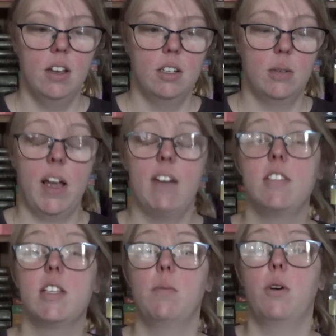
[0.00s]
So we have
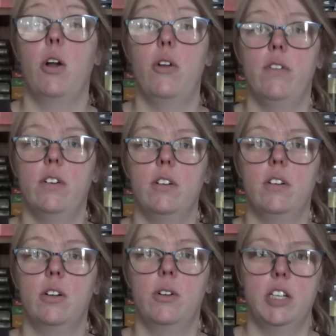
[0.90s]
summer over
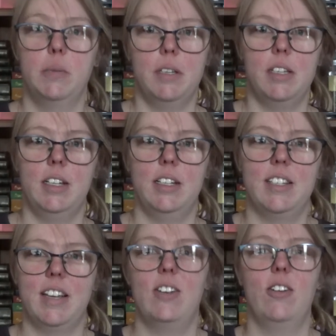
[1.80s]
Christmas
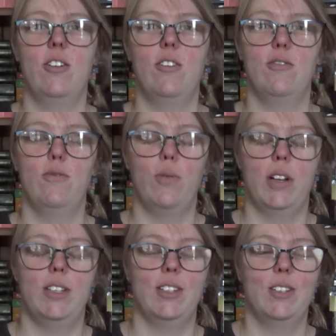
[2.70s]
instead of
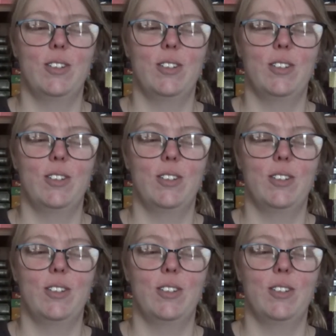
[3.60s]
winter.